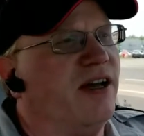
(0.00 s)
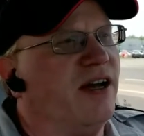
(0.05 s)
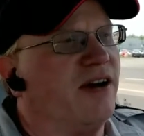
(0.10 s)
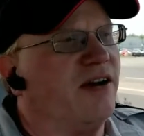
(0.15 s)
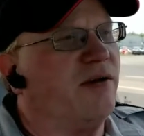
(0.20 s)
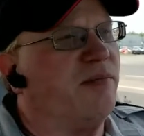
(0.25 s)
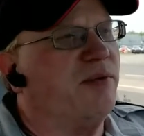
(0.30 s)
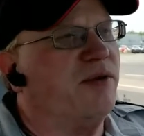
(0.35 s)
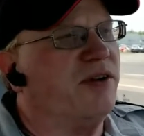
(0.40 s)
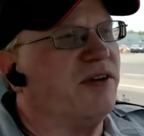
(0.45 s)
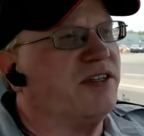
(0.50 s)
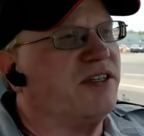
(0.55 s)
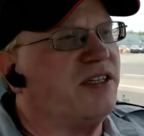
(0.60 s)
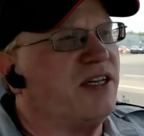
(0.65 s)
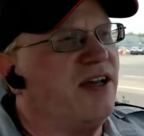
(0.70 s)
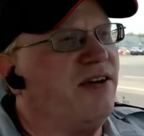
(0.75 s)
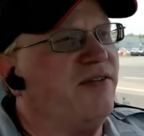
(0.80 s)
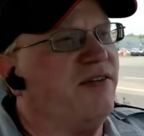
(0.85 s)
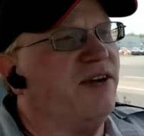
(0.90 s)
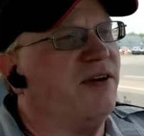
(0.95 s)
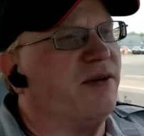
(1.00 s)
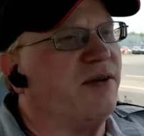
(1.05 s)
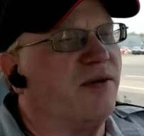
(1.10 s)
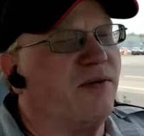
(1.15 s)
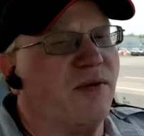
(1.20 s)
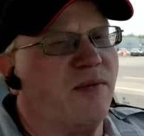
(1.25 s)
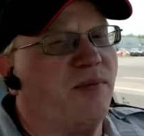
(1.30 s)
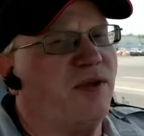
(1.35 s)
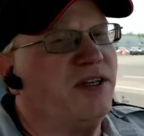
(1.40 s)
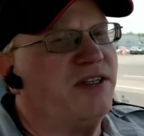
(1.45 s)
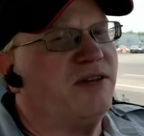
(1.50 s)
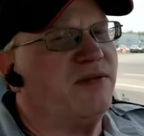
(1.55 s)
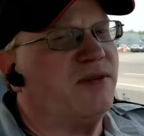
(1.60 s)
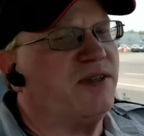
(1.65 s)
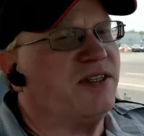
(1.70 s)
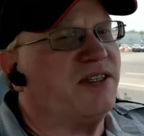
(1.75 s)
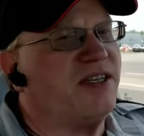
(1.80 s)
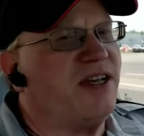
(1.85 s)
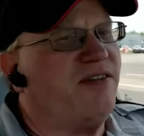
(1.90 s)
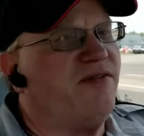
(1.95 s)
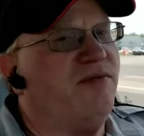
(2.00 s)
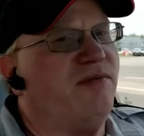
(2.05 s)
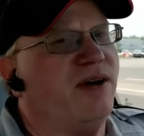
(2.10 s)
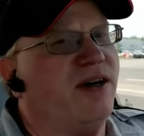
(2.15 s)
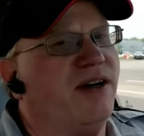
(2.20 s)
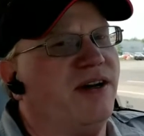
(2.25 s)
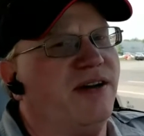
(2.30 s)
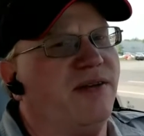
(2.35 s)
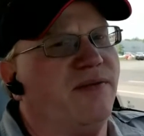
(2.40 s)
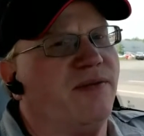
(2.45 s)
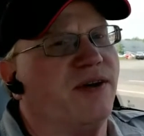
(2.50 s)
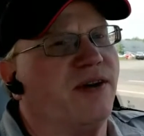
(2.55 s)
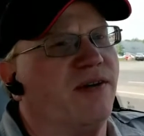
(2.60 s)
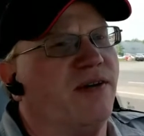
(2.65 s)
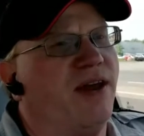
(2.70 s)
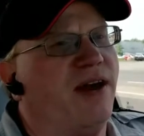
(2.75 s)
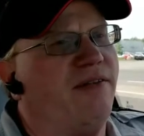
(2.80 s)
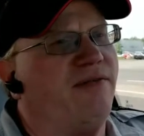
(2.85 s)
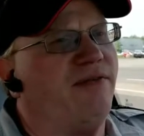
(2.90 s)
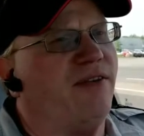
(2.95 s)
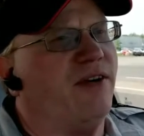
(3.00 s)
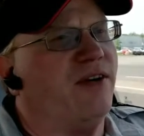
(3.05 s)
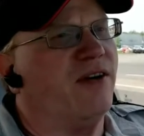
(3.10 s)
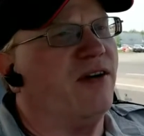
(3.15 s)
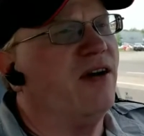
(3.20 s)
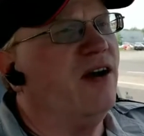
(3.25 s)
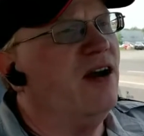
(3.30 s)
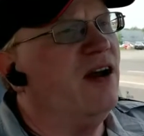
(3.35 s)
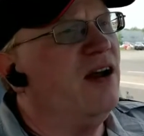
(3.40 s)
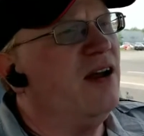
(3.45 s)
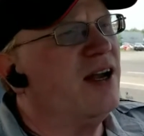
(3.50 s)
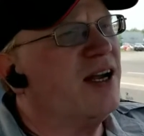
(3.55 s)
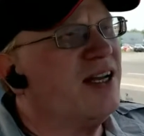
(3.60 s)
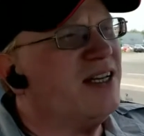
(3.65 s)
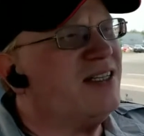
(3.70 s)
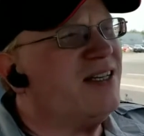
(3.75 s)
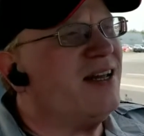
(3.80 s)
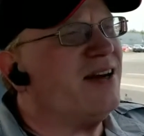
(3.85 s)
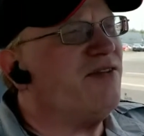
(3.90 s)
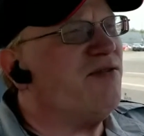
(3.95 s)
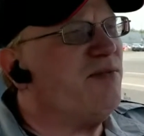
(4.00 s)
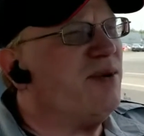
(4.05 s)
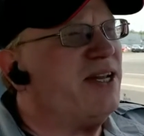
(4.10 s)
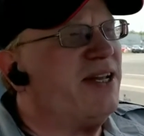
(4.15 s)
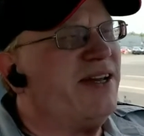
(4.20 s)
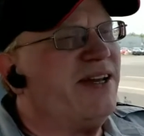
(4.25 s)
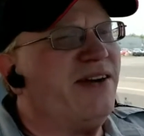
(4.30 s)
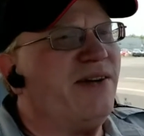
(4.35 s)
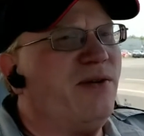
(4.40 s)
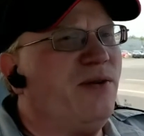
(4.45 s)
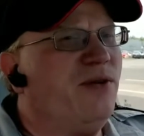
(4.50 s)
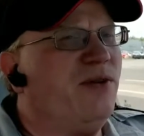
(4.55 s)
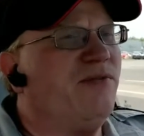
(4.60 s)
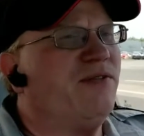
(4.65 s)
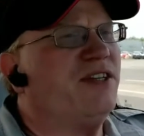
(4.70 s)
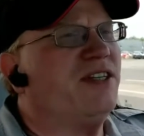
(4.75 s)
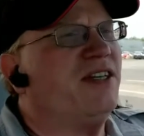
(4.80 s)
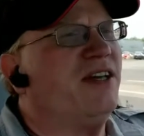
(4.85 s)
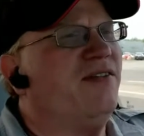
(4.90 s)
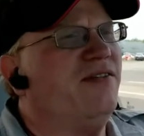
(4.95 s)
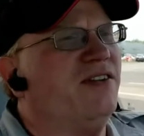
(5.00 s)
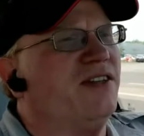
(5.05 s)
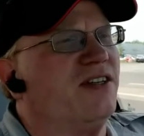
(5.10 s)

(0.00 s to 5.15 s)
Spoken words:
I could have put a 7. I could have replaced it with a 7, but I didn't want to go that far because not everybody can get a hold of a 7.